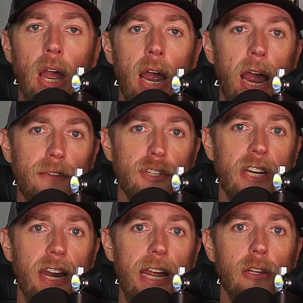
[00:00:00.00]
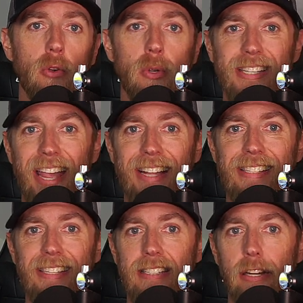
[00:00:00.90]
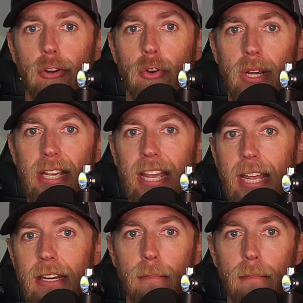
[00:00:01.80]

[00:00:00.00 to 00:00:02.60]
After tonight, Lucas heads to Deer Creek in